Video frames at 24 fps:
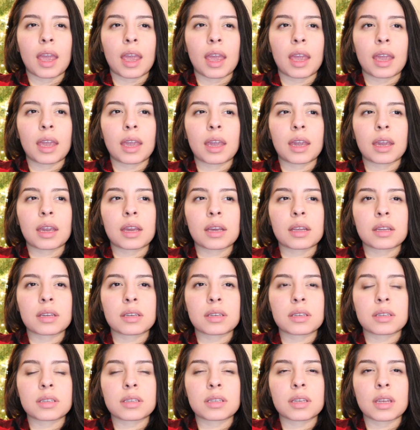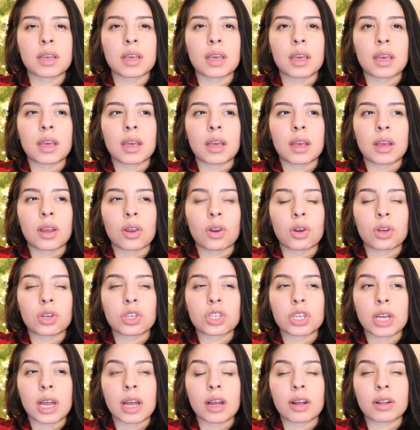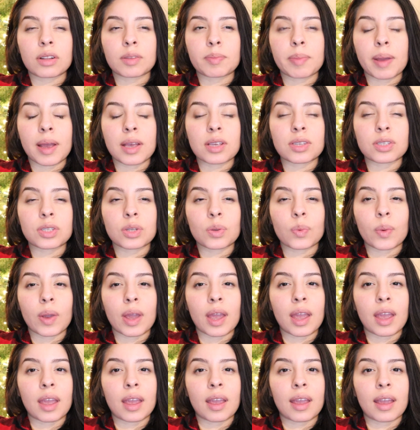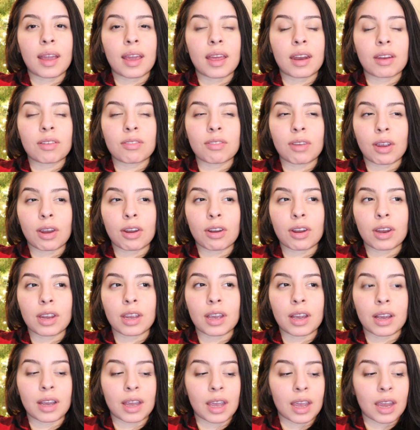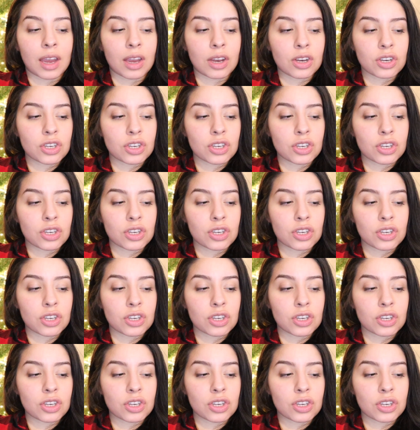And her child passed away at a very young age.